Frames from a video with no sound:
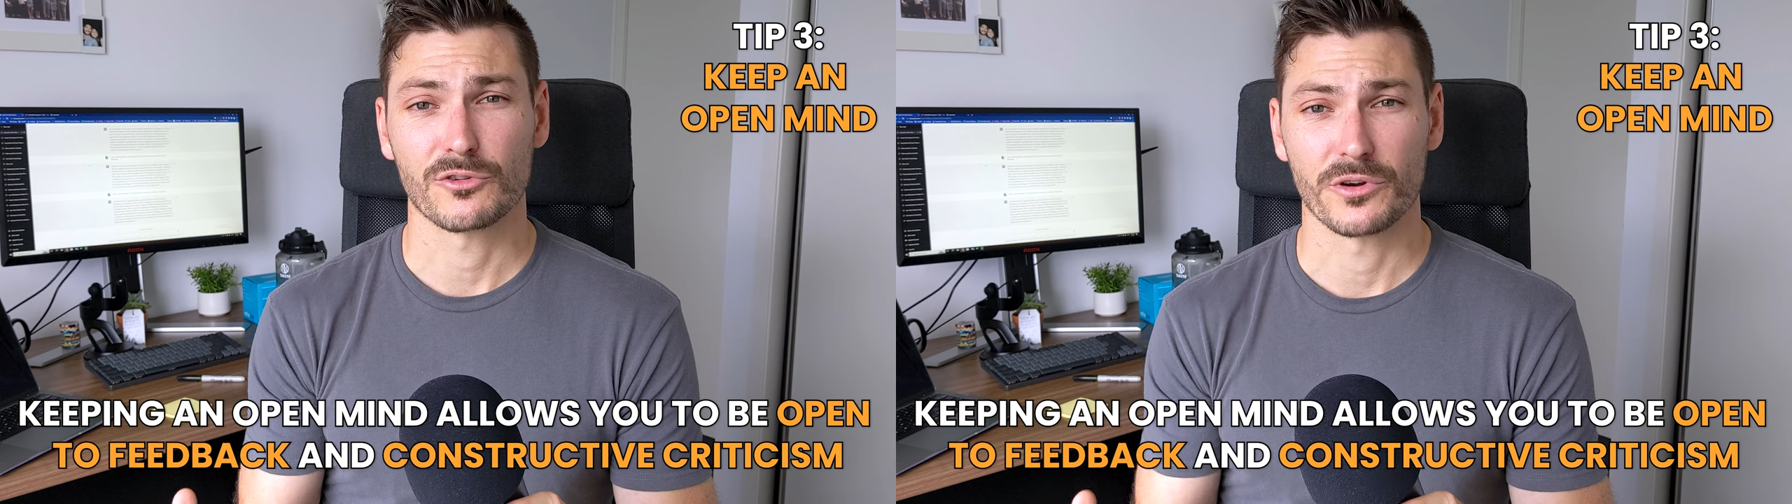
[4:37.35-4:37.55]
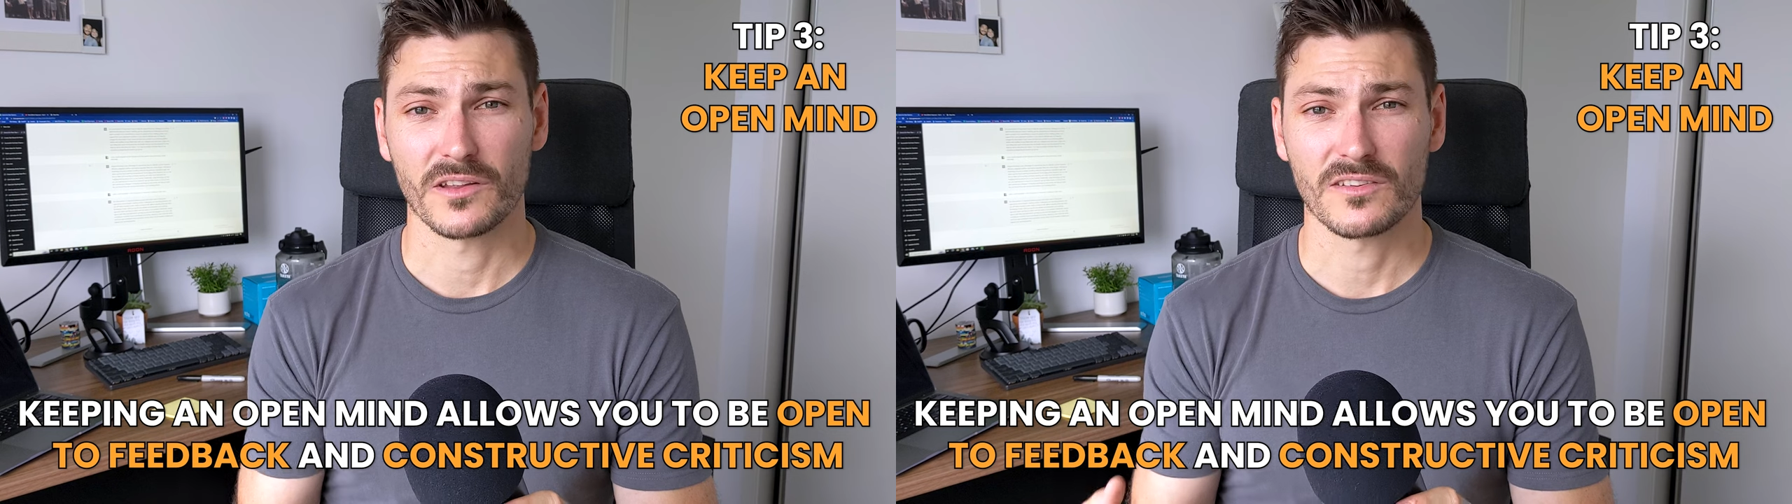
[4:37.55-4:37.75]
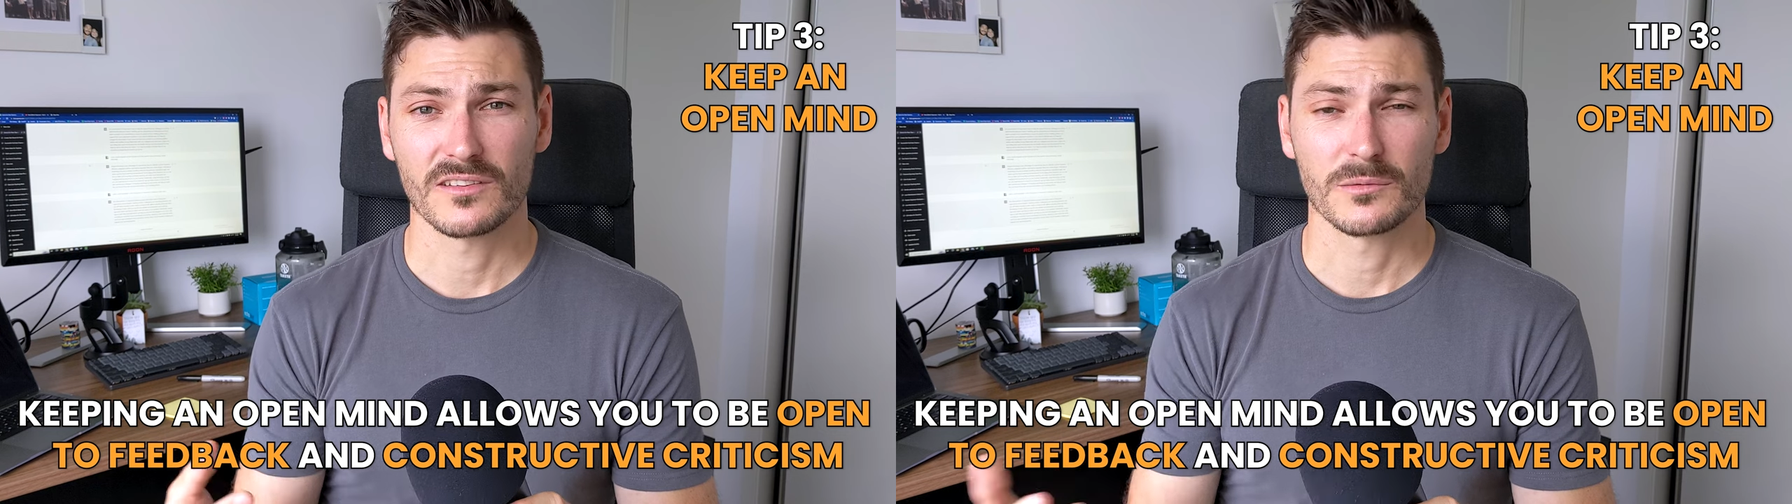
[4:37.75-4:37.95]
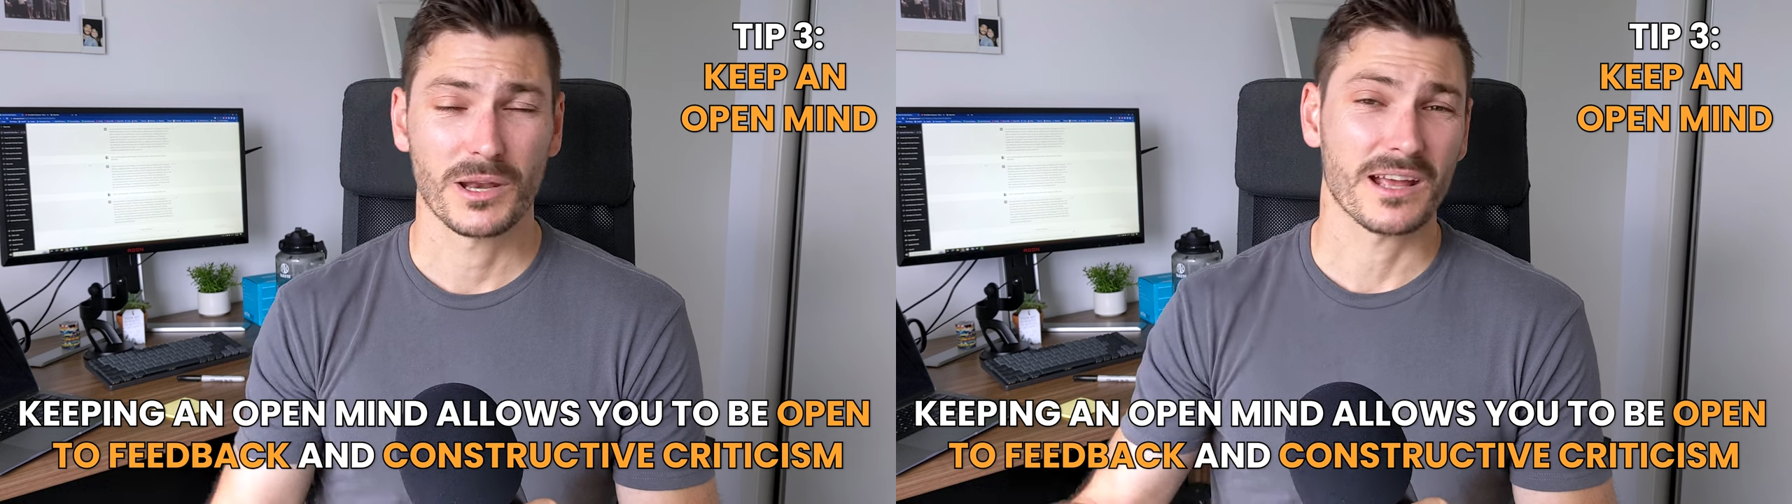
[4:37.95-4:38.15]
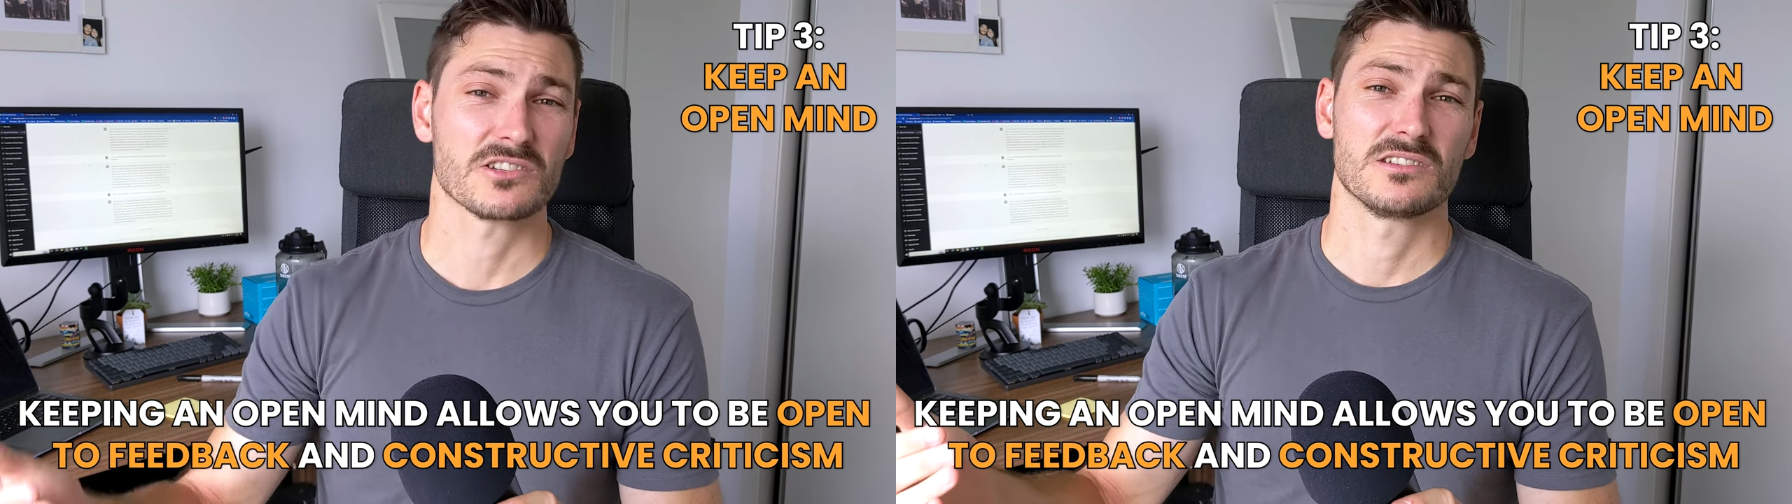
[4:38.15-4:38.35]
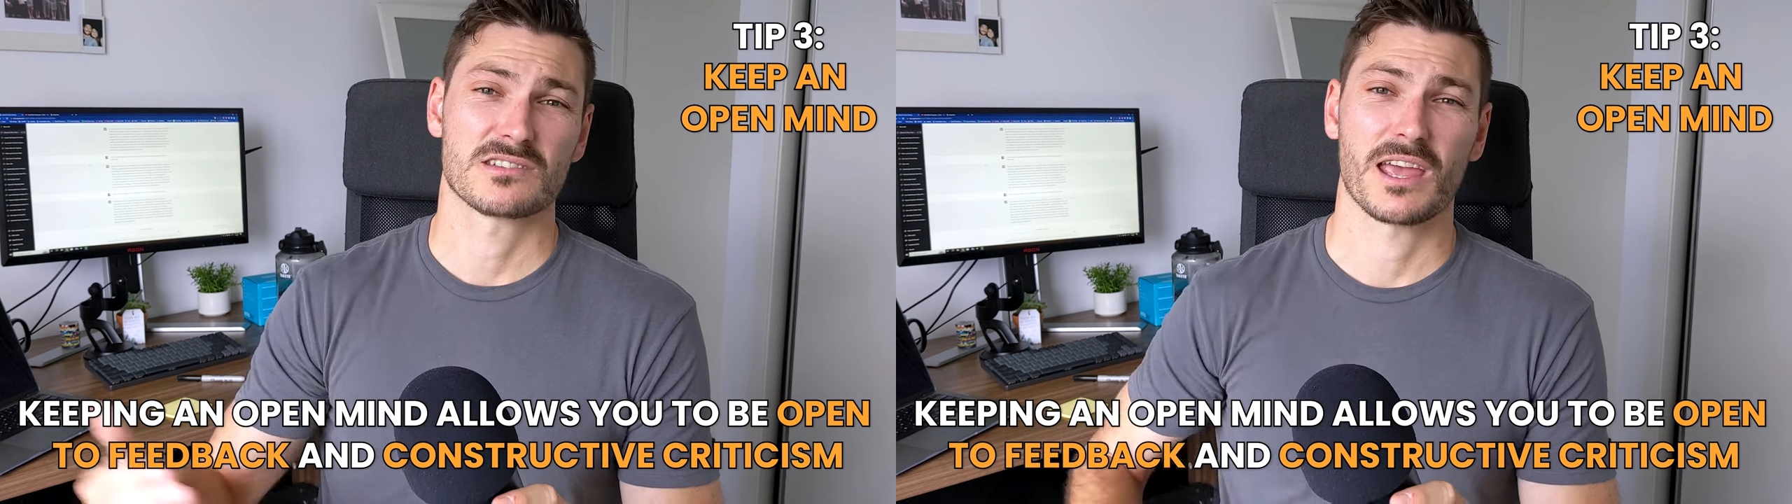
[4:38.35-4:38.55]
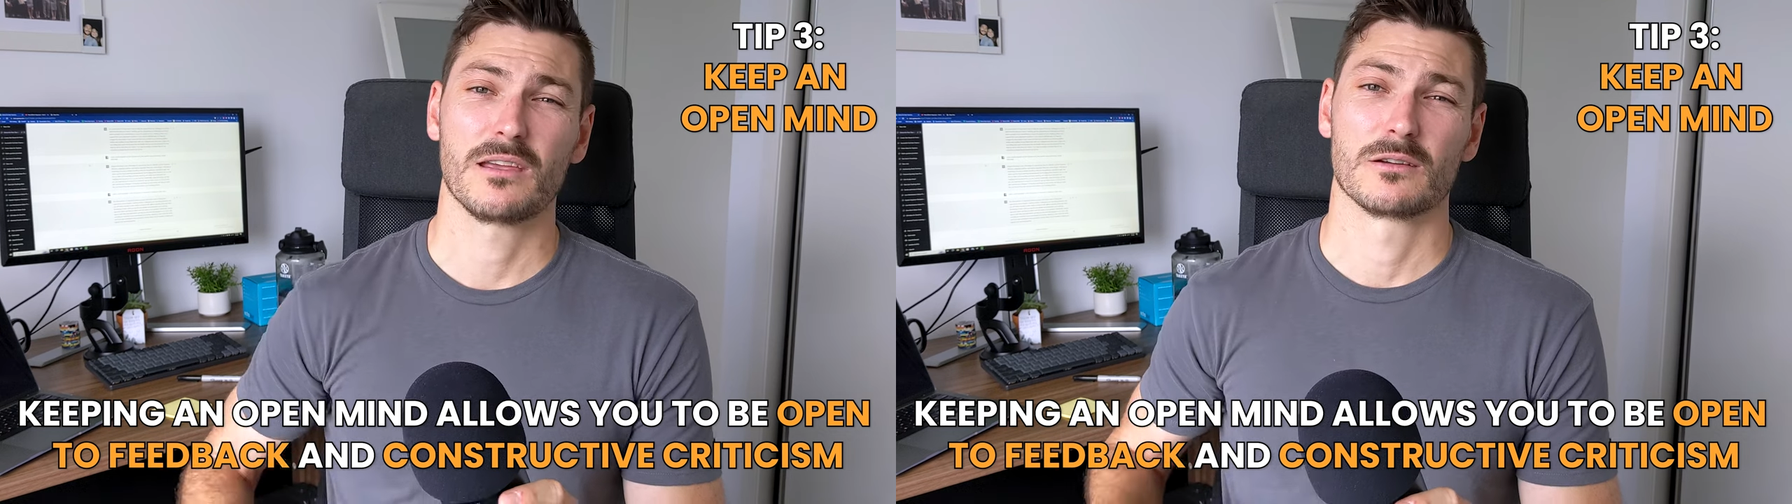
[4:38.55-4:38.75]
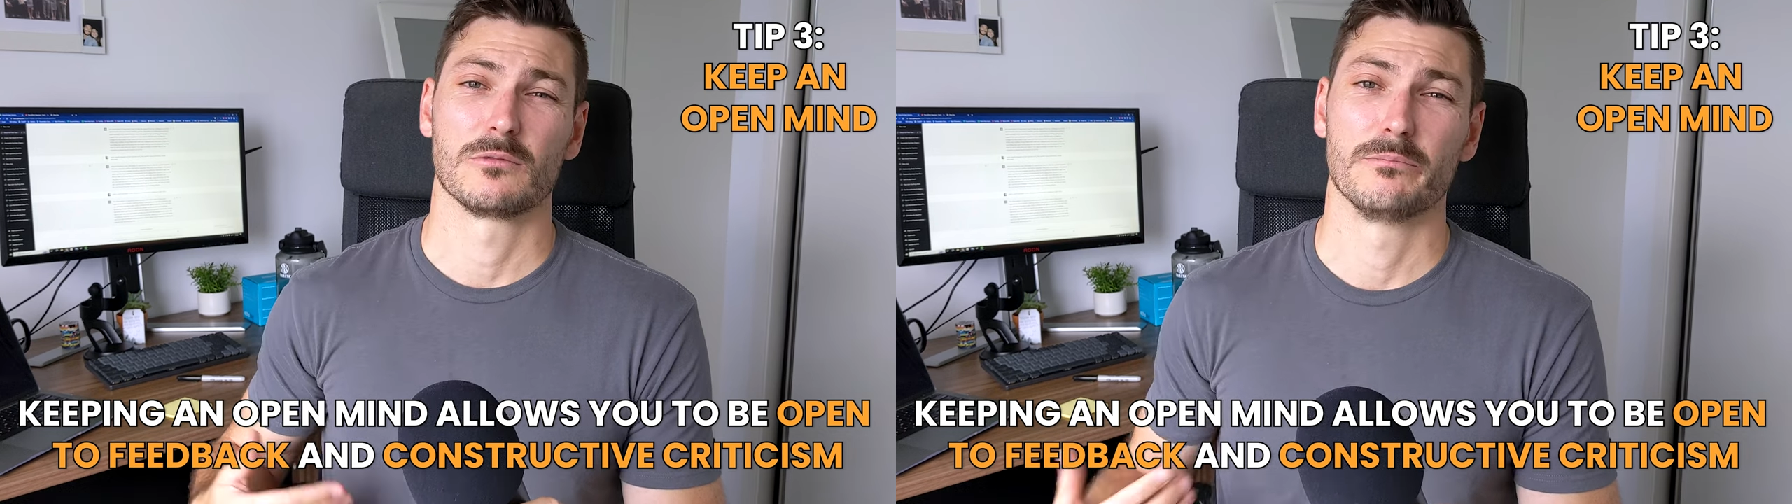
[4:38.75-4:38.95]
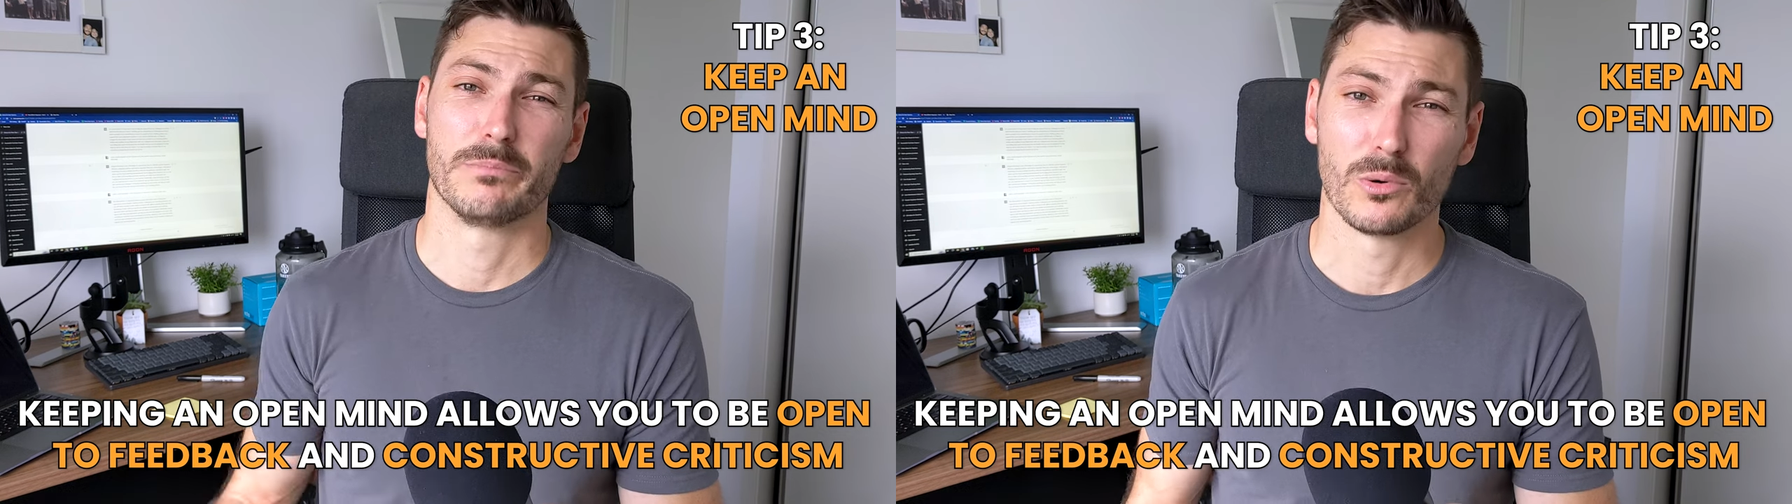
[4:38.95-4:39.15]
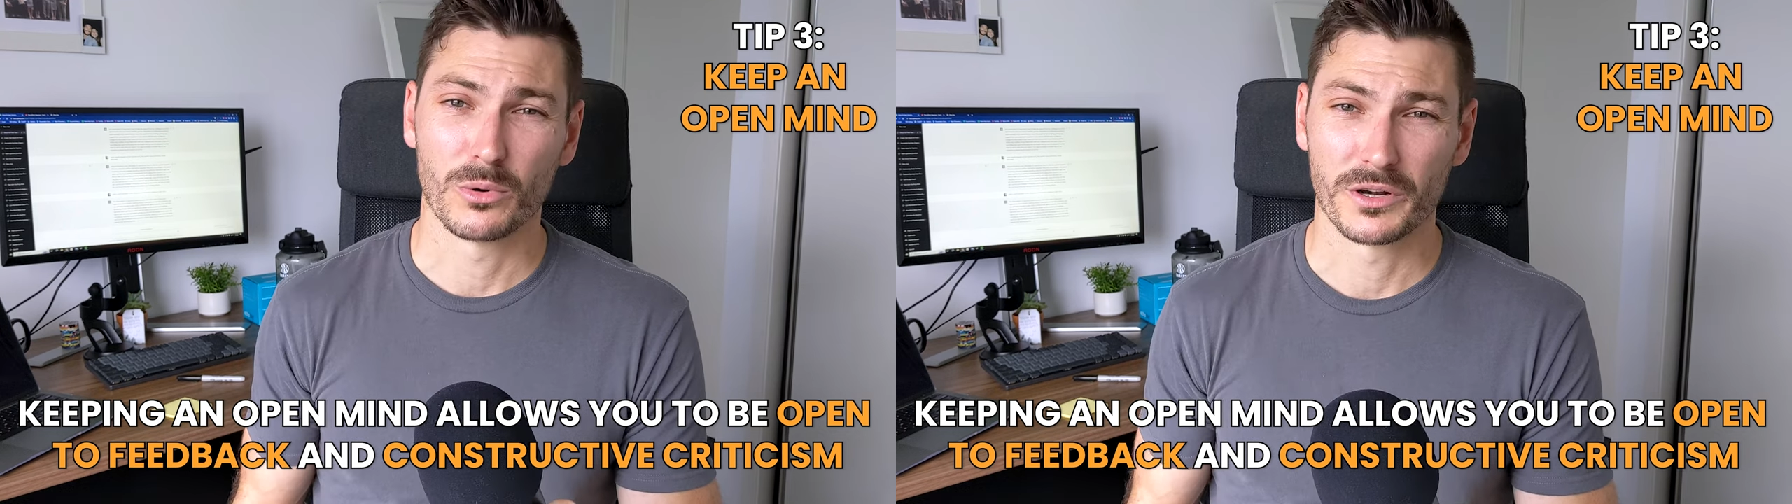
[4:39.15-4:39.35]
criticism and actually take it
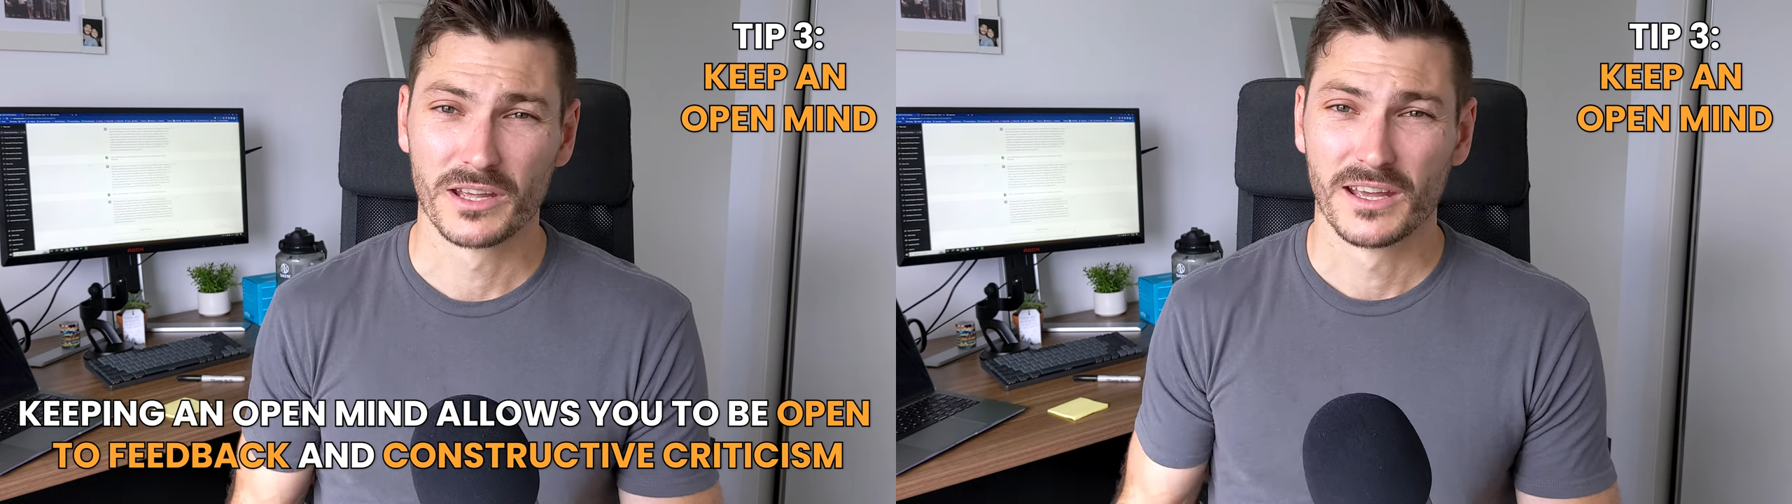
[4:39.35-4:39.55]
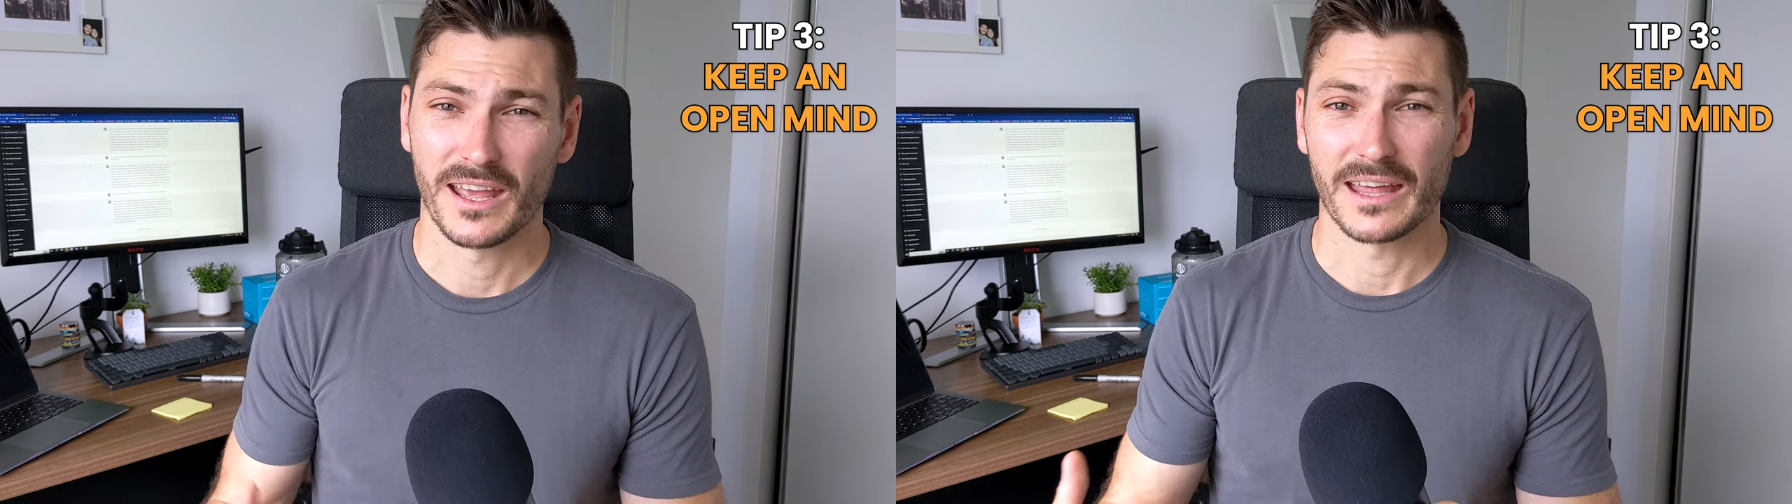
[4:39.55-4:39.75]
on board